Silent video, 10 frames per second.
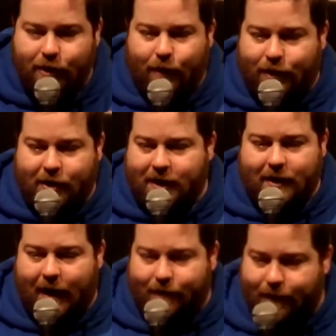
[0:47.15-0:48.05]
you
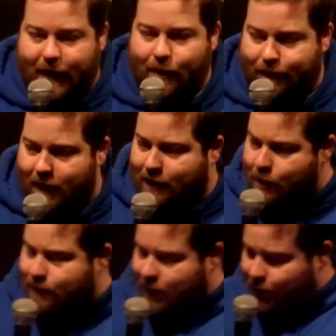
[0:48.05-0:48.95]
didn't have a vow of...
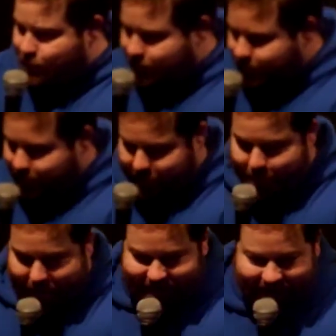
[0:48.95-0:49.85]
You two, we'll
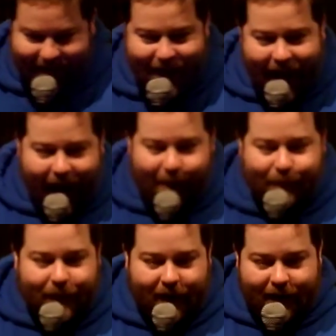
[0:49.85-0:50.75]
come back to you.
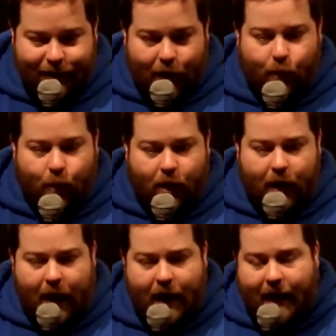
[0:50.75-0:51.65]
And
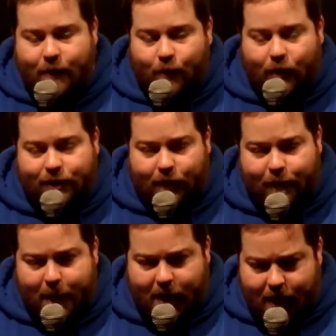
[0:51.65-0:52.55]
what sort
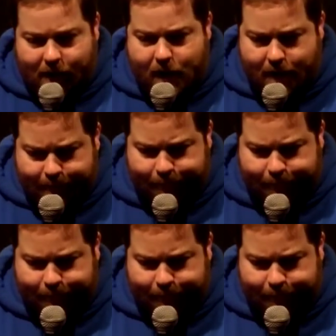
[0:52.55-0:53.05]
of monk are you?